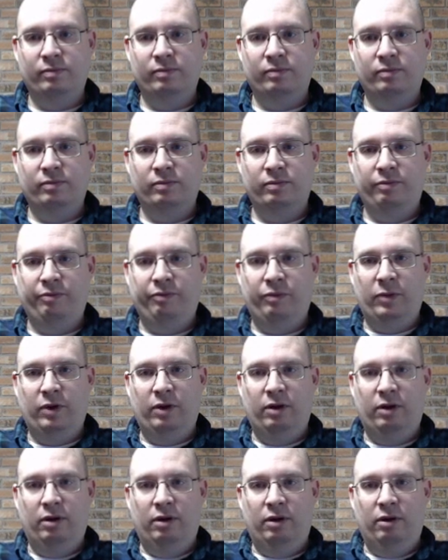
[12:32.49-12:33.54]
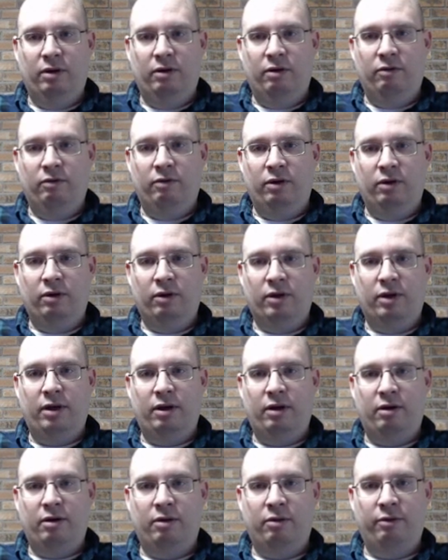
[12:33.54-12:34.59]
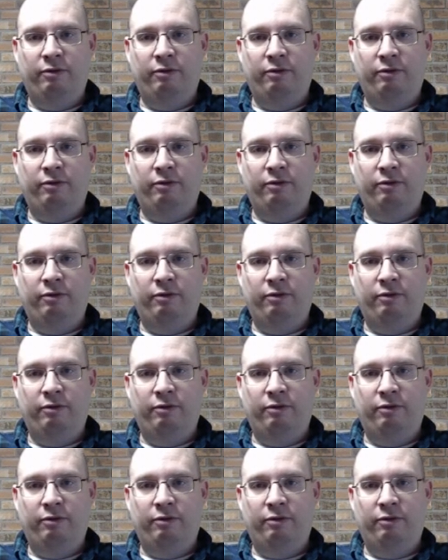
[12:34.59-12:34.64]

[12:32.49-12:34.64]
If you look here,